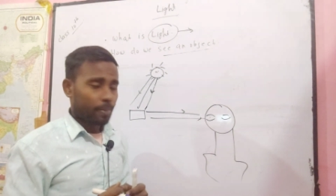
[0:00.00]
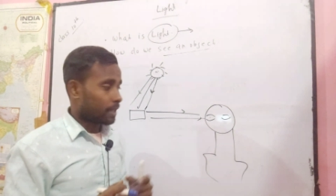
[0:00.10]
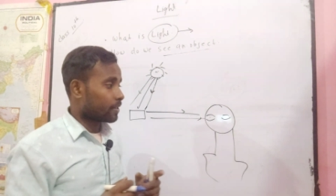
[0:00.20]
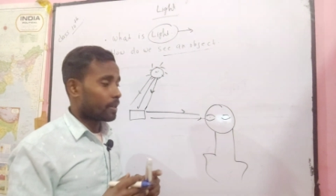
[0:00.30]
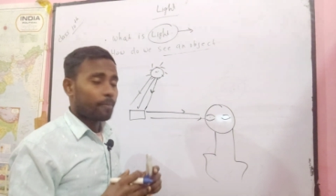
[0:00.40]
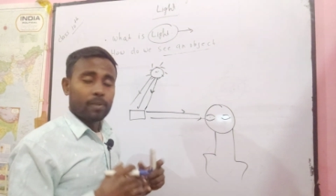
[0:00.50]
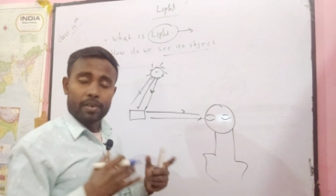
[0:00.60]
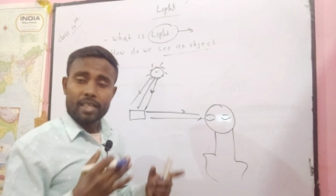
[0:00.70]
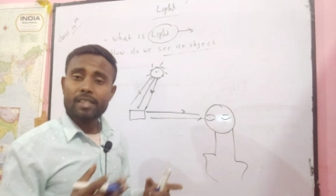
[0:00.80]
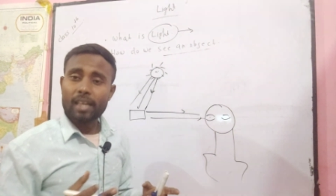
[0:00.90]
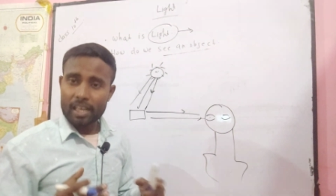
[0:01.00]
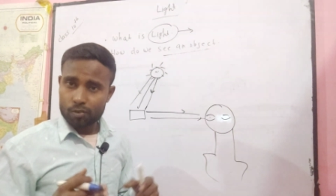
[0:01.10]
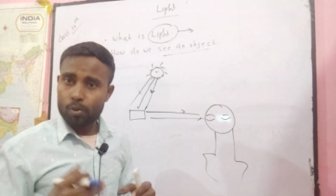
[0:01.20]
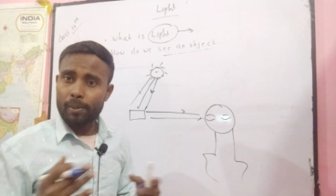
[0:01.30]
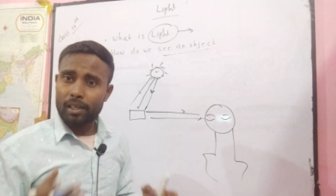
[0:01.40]
In next
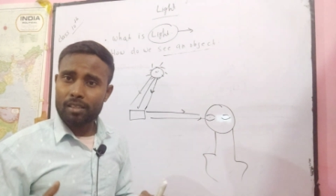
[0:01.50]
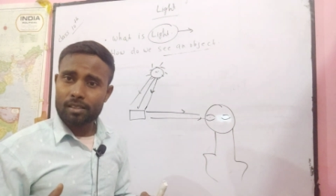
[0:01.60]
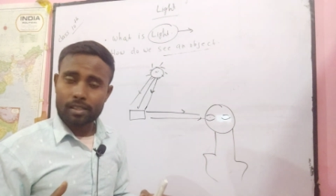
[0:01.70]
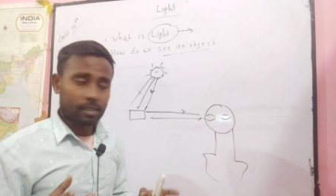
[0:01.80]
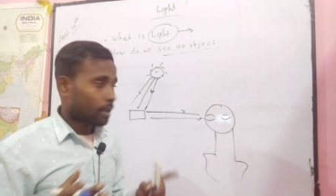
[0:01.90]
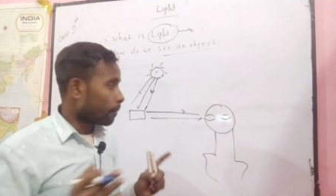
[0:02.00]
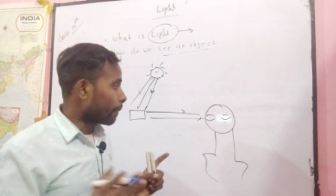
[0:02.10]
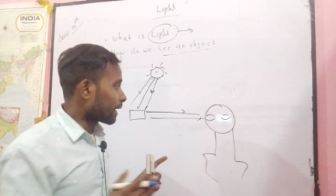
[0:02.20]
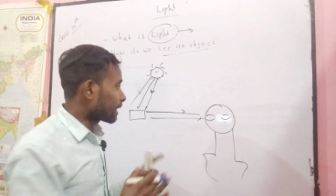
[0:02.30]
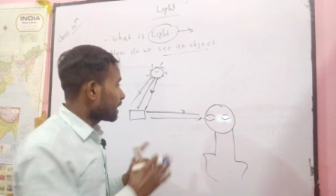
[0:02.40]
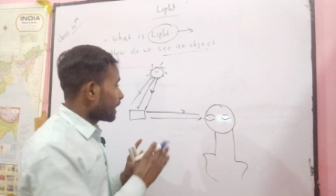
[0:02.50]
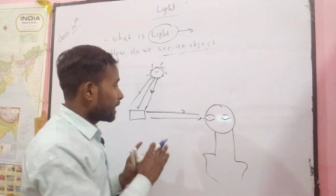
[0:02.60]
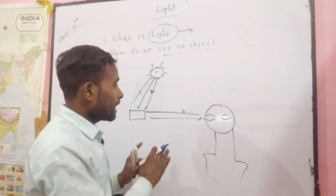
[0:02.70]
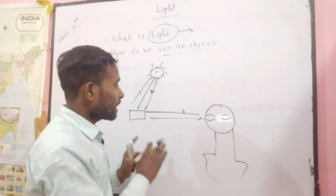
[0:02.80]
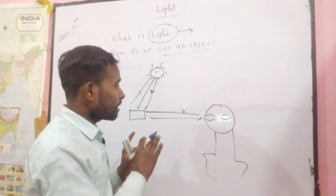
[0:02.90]
class we will discuss, but
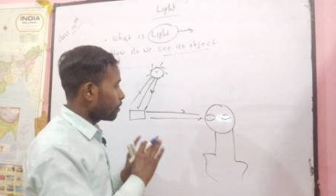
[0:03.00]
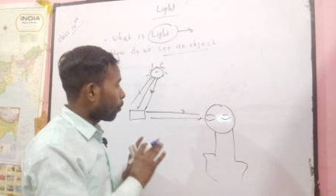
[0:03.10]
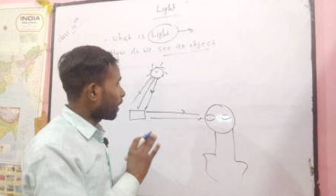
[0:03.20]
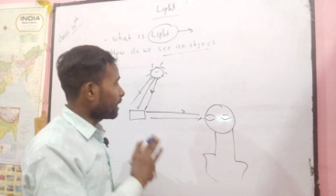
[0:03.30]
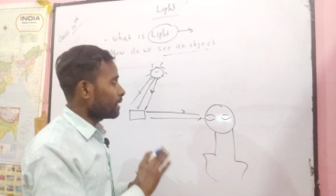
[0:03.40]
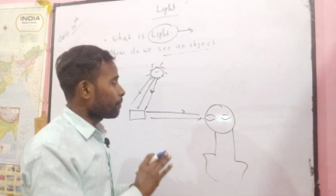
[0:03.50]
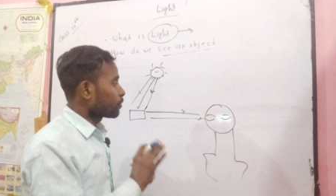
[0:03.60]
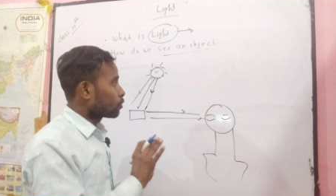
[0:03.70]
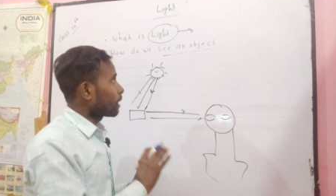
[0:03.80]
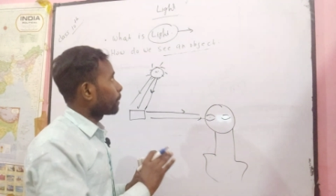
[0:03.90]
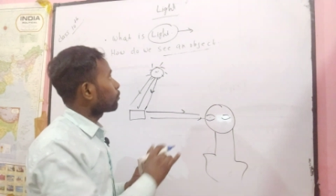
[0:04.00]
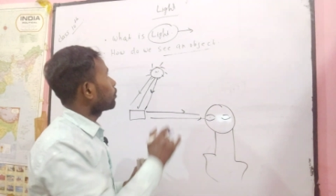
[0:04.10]
here only you have